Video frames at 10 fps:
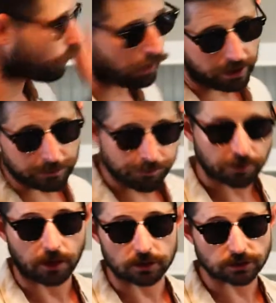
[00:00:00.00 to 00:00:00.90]
wine
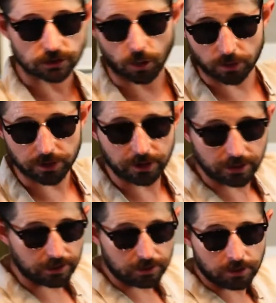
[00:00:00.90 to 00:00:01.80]
stored
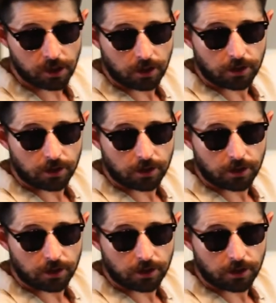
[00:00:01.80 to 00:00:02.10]
in